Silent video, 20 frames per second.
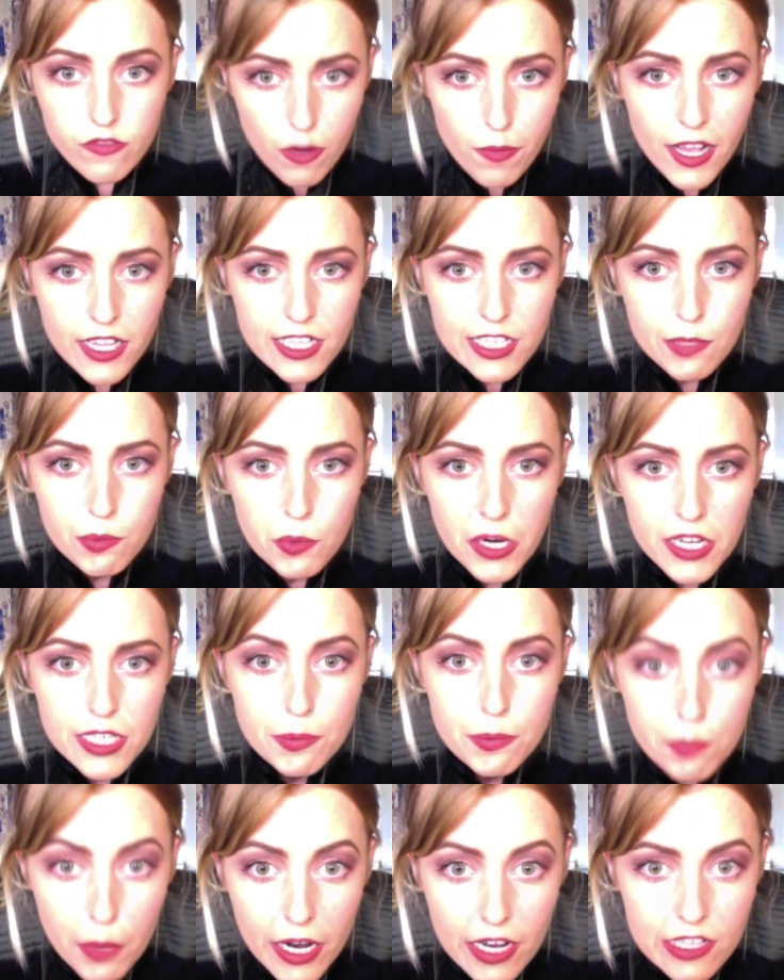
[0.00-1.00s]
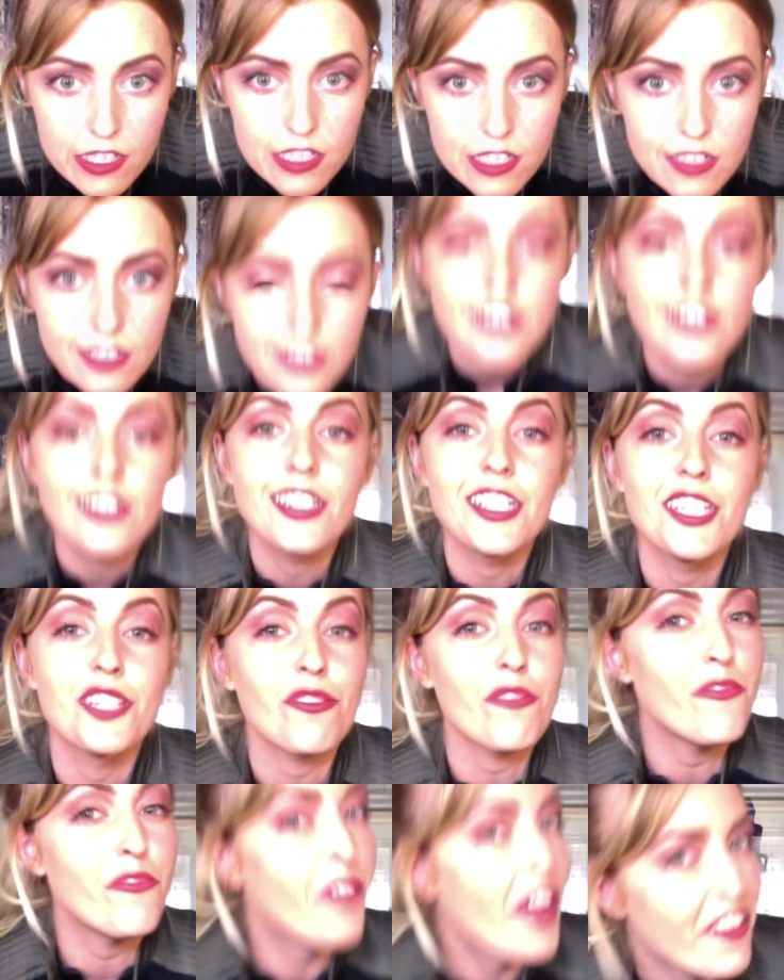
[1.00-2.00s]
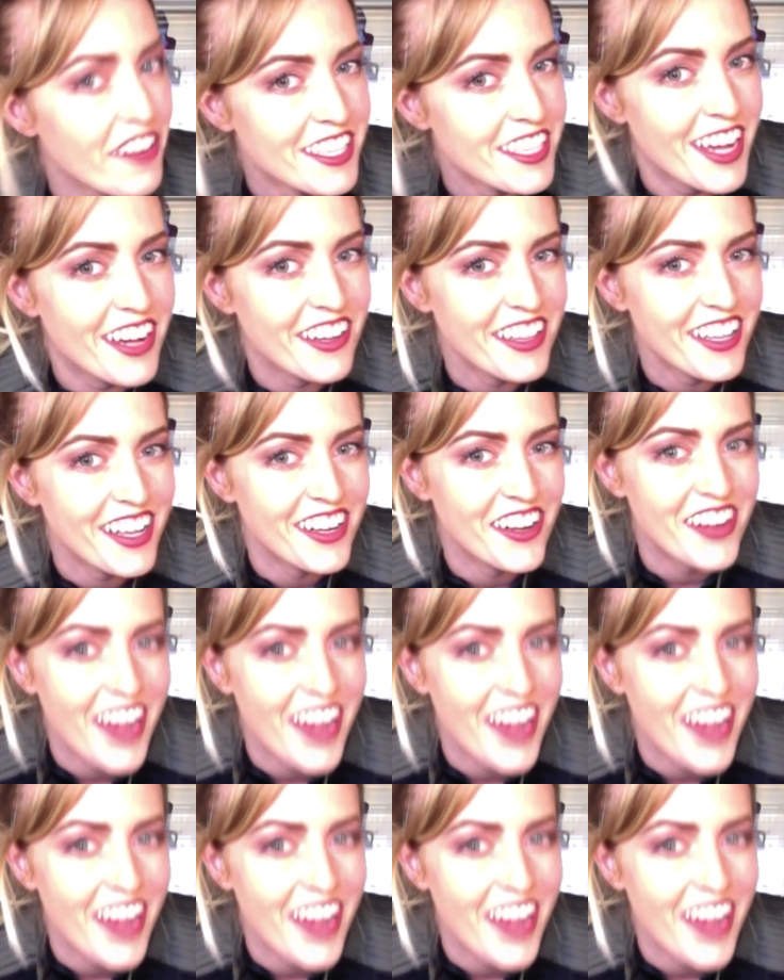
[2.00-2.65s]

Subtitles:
AliExpress, but it's from Fairytail and